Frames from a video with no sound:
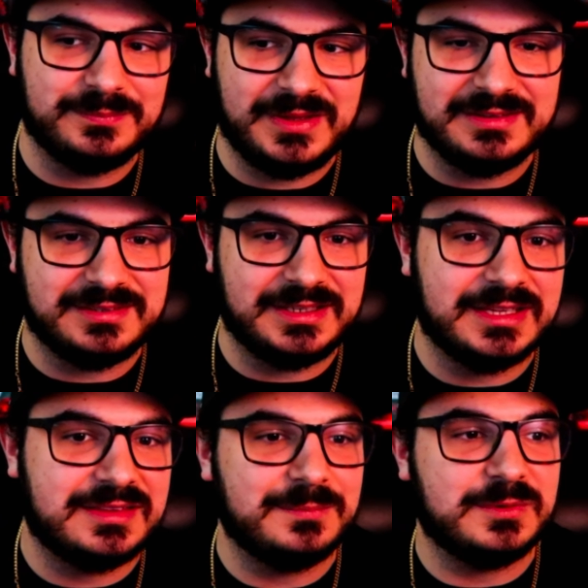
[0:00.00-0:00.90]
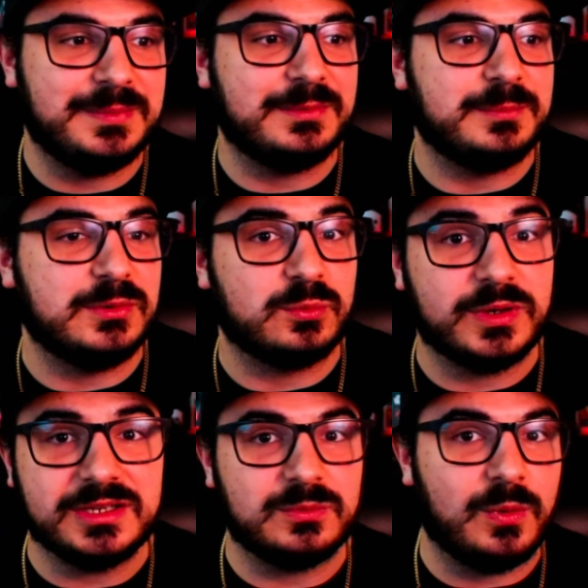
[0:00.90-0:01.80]
And to get them to be able to be
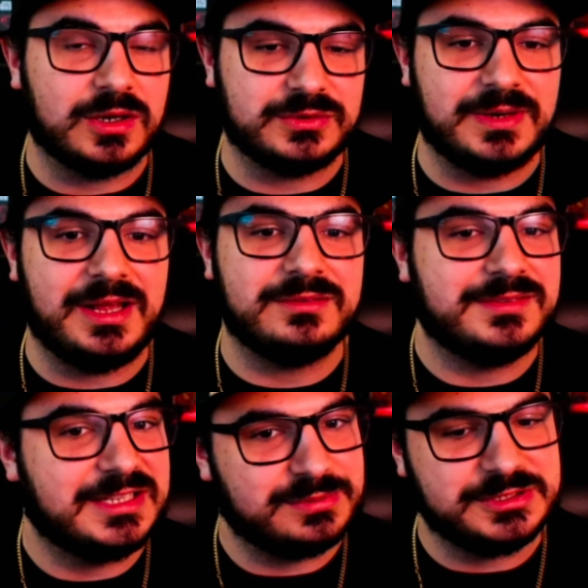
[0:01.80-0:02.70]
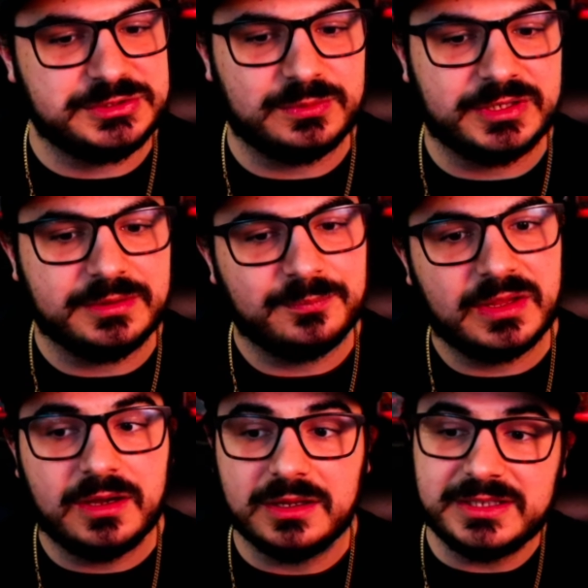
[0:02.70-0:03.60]
rigged and walked around, that's what you want.
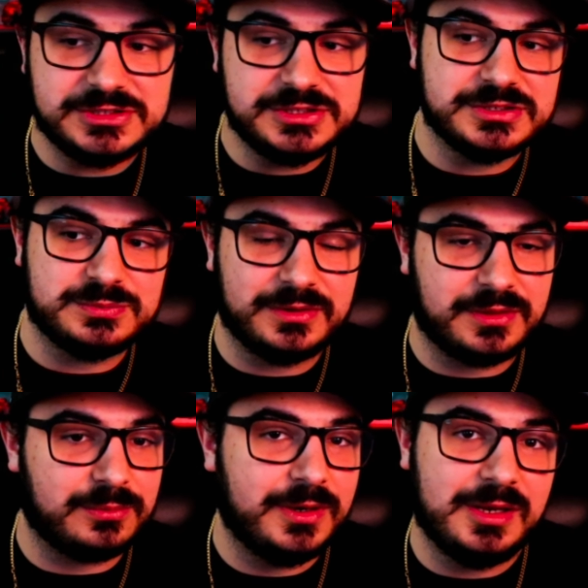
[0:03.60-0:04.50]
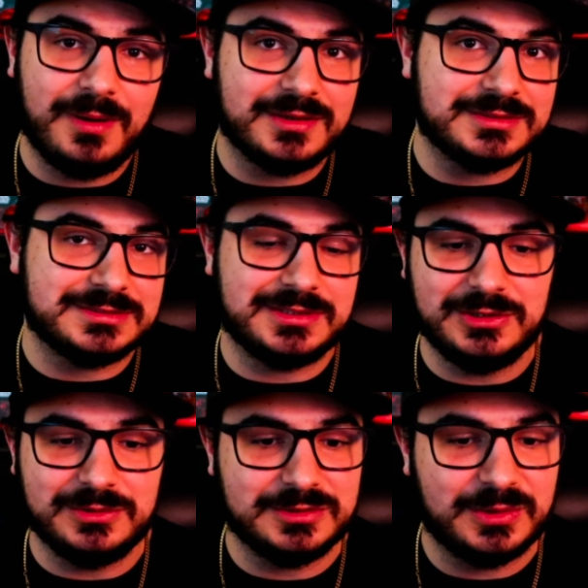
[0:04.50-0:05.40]
Unless you just want the 3D models, then
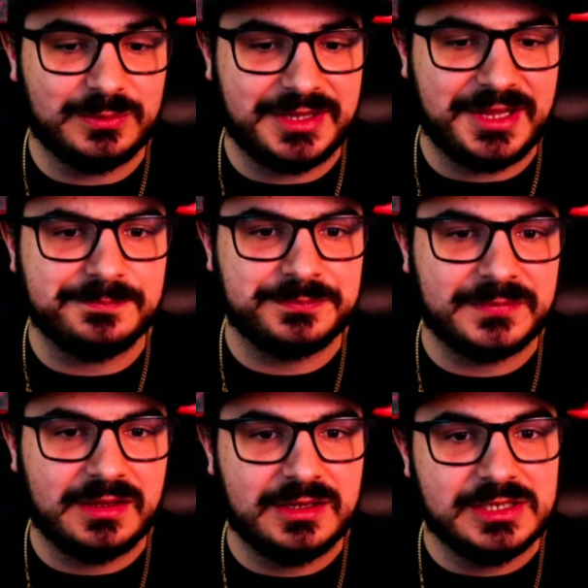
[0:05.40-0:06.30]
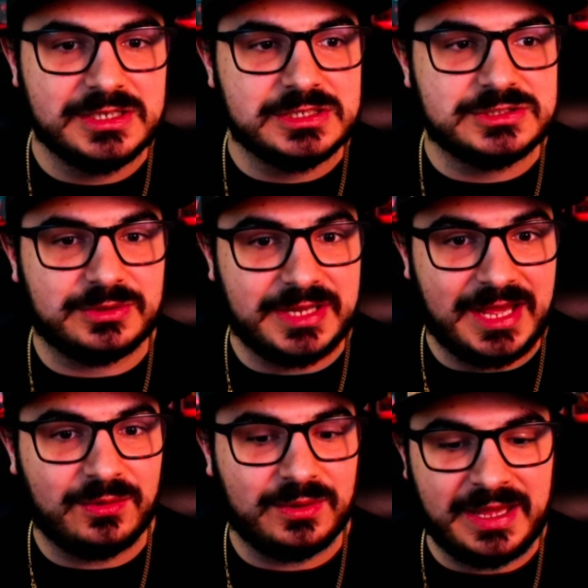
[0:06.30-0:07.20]
you can go with that. So
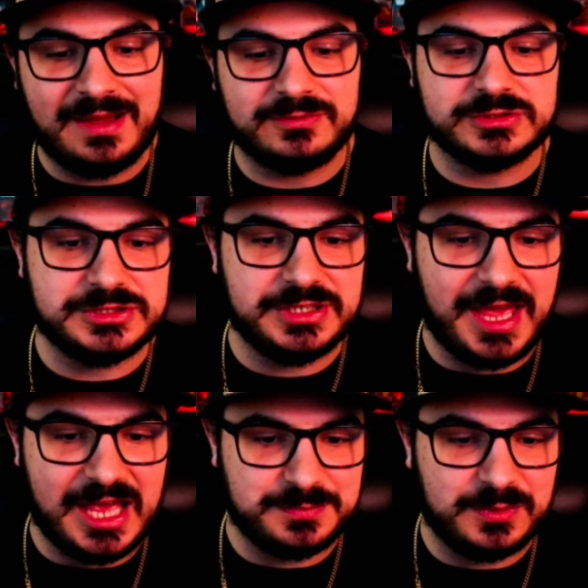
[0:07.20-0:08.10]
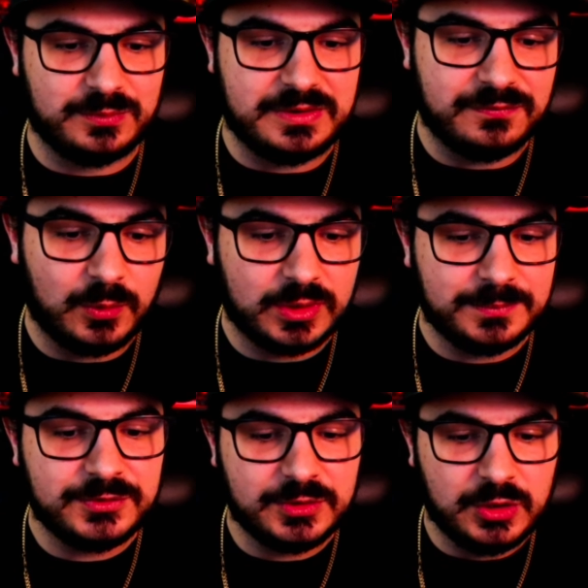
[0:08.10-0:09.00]
now, after she has been
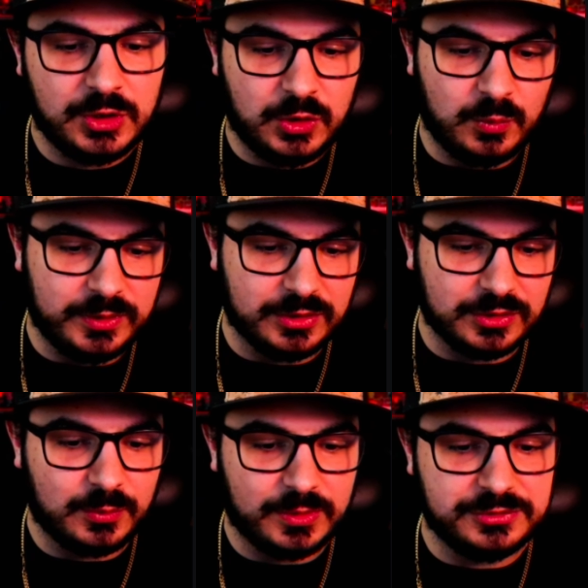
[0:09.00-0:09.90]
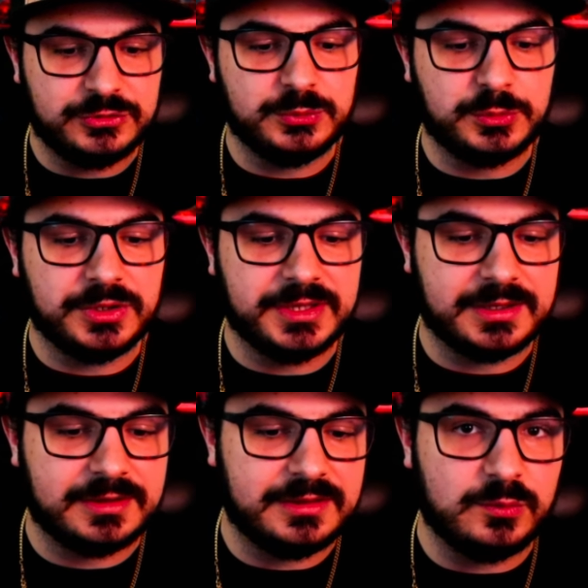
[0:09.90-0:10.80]
reformed, we are going to
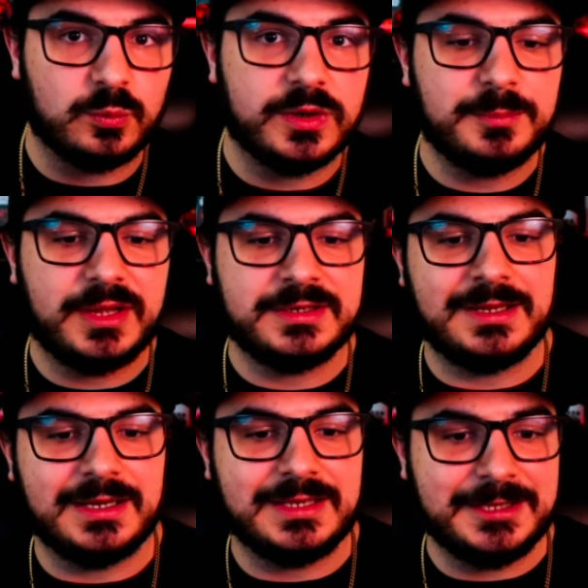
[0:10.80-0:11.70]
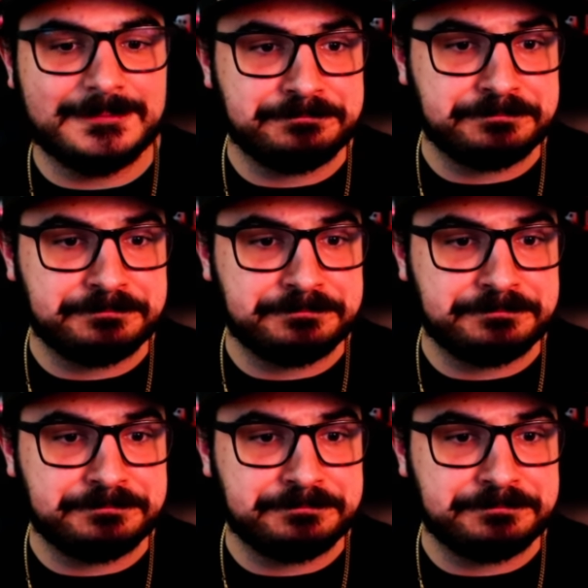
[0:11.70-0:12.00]
click the rig button again.